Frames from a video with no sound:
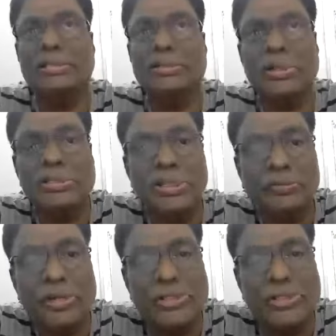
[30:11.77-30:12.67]
What's the
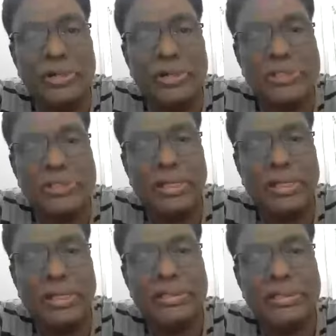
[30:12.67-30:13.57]
difference between
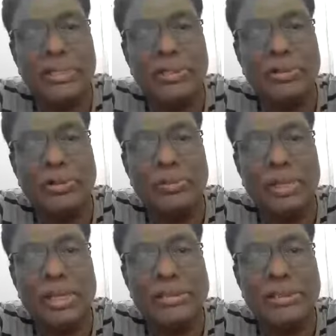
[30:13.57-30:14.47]
aspartic acid and
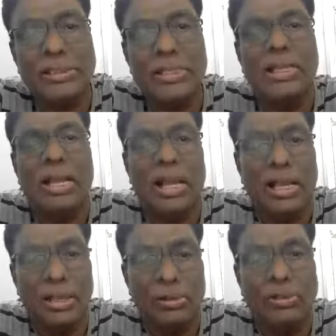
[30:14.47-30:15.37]
glutamic acid?
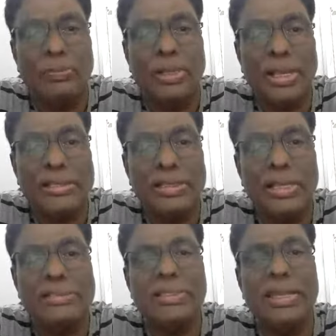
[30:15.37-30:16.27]
Glutamic acid
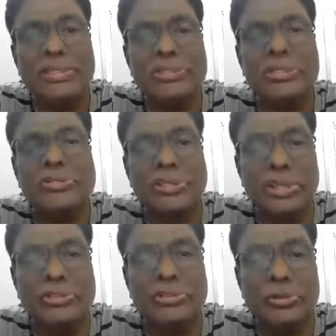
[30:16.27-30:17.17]
has an extra
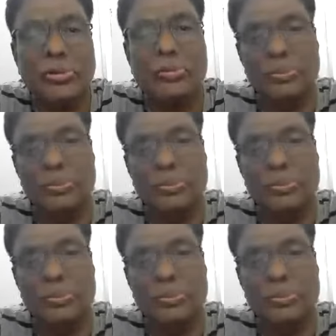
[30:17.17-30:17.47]
CH2 group.